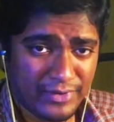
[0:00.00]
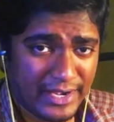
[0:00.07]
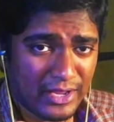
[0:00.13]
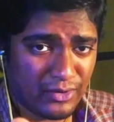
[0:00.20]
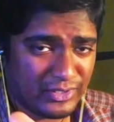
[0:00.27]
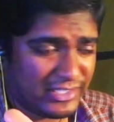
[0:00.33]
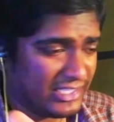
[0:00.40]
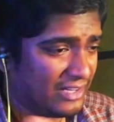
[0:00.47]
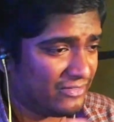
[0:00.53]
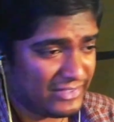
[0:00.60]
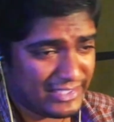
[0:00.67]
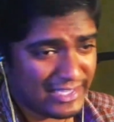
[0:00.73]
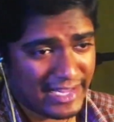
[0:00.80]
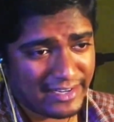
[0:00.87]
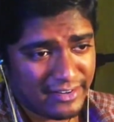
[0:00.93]
video itself
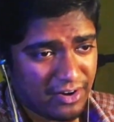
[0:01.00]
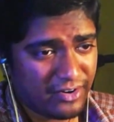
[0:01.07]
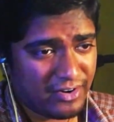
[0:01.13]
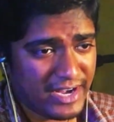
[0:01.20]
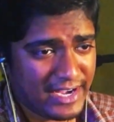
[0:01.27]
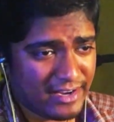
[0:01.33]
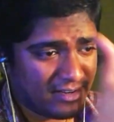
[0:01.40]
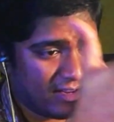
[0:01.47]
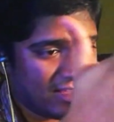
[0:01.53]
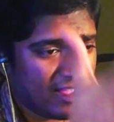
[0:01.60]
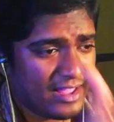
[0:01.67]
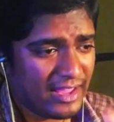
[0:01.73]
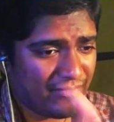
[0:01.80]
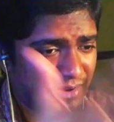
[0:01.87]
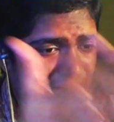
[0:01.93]
is like narrated
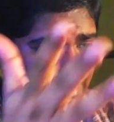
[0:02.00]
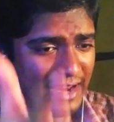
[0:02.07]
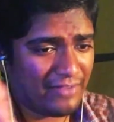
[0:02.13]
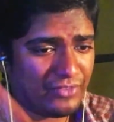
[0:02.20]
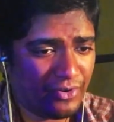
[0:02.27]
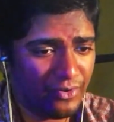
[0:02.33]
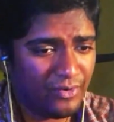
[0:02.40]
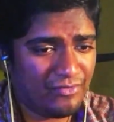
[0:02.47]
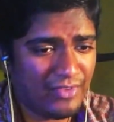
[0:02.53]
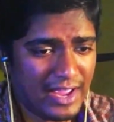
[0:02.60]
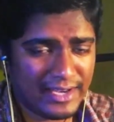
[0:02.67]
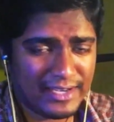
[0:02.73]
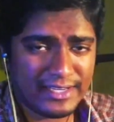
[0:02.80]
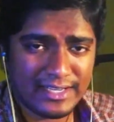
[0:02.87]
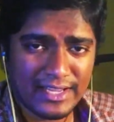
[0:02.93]
event after
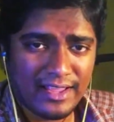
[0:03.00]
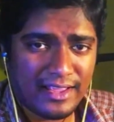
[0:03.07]
event